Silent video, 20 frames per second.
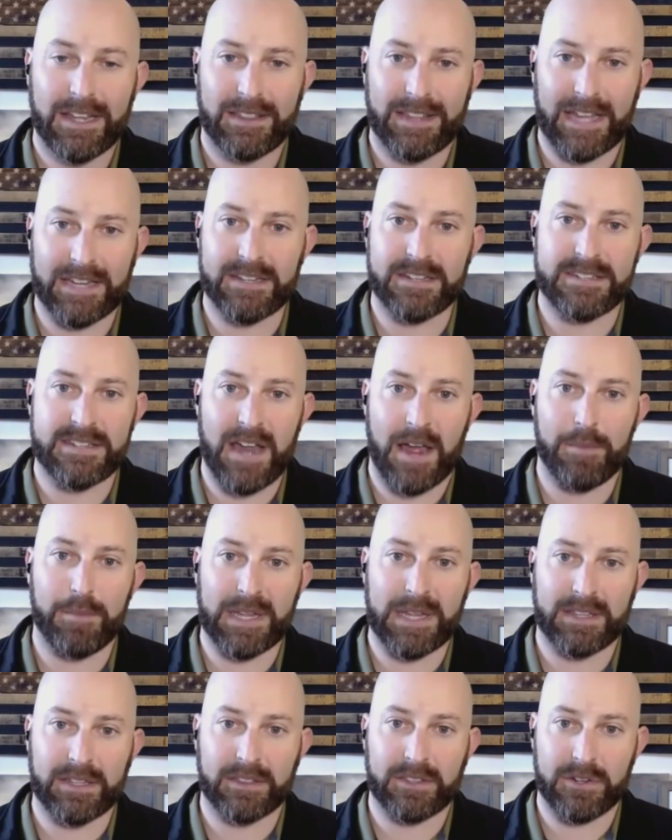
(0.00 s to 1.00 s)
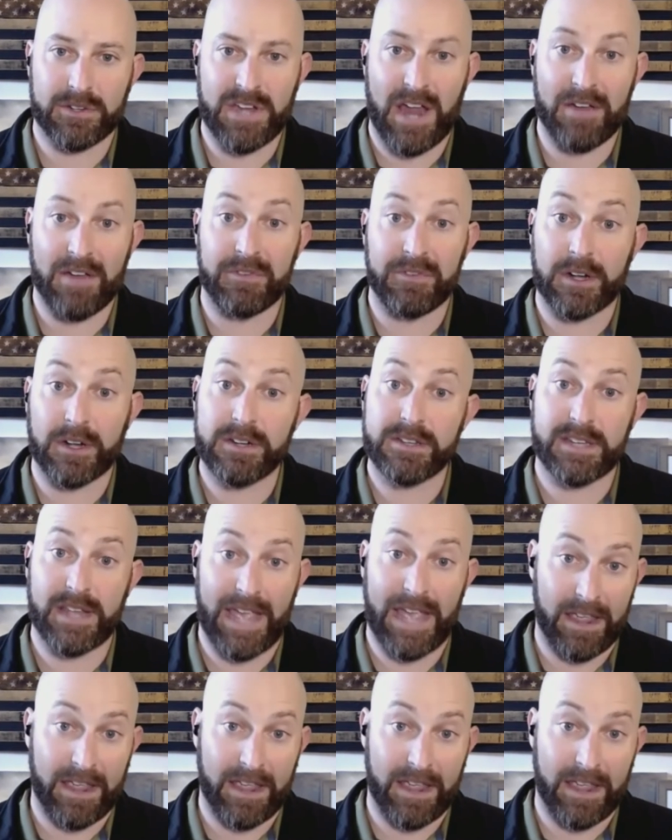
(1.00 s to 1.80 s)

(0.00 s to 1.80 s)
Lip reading: that does not mean that there's not very